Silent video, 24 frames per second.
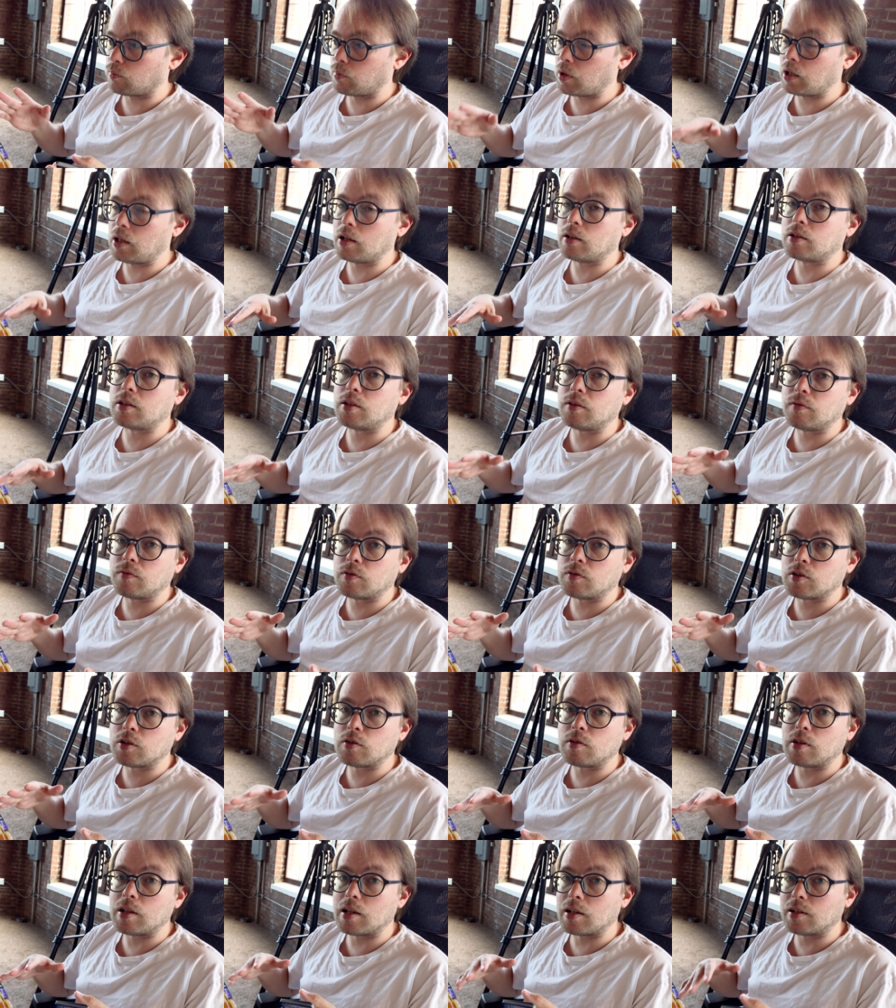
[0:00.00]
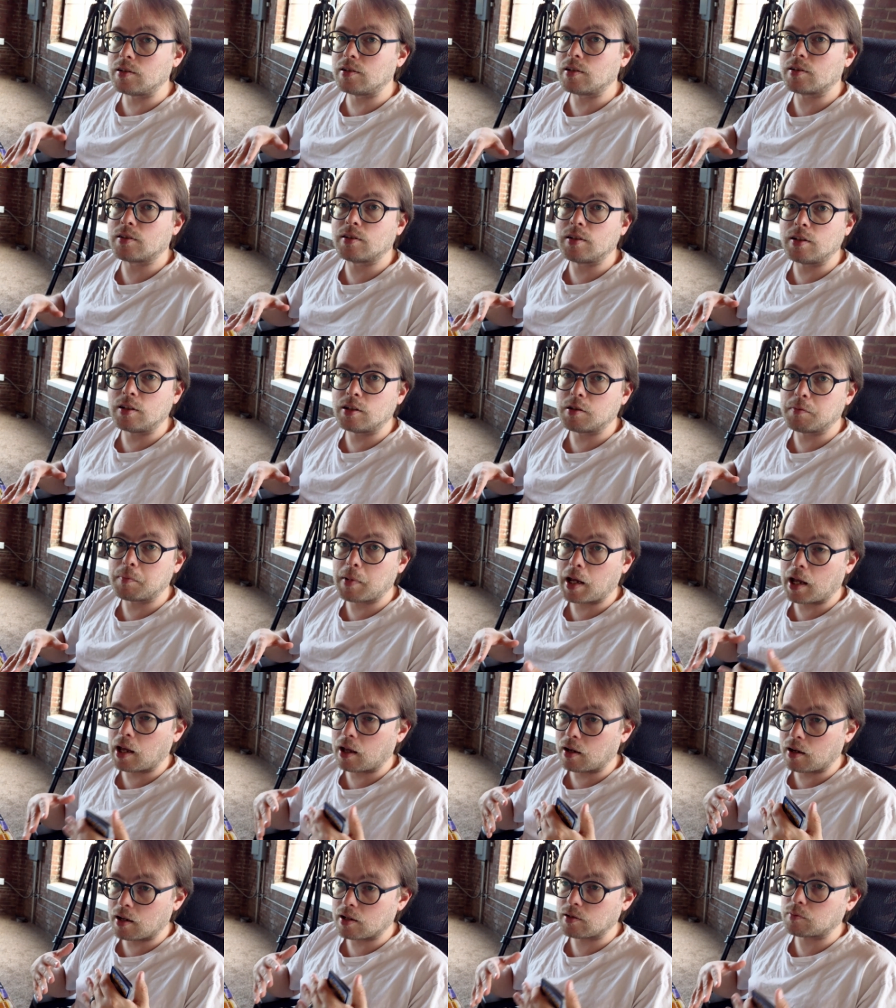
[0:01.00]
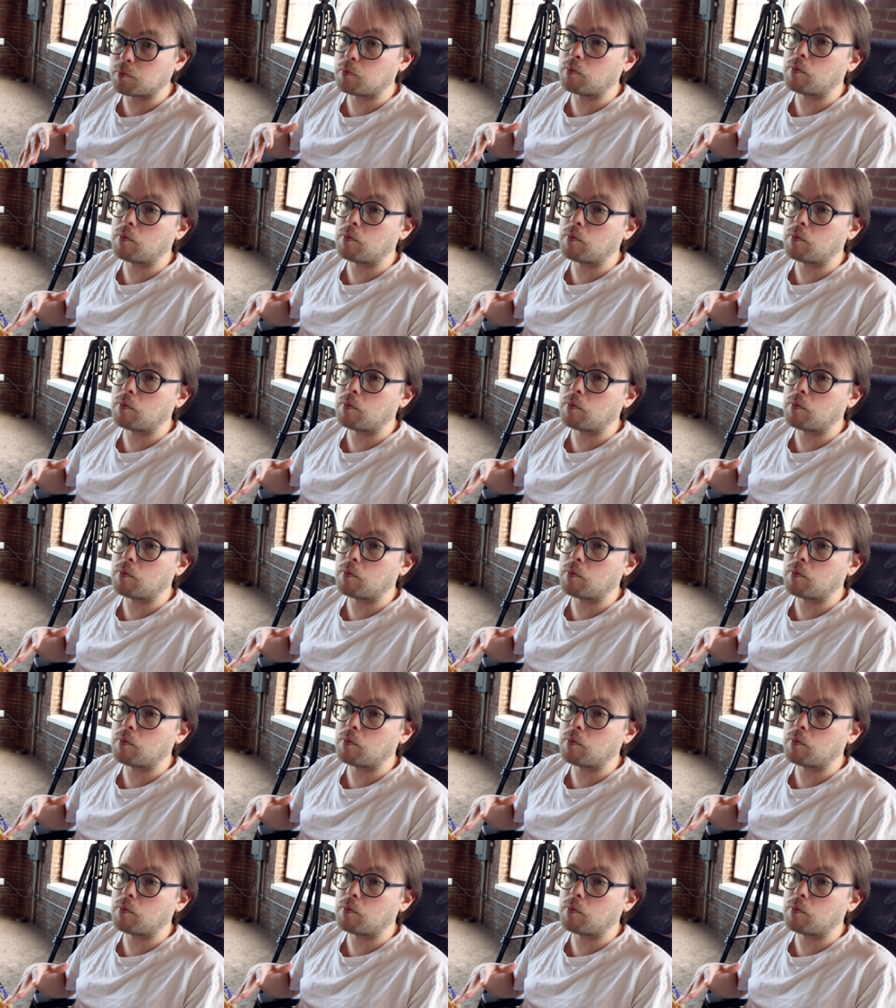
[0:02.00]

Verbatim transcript: relative to the existing demand as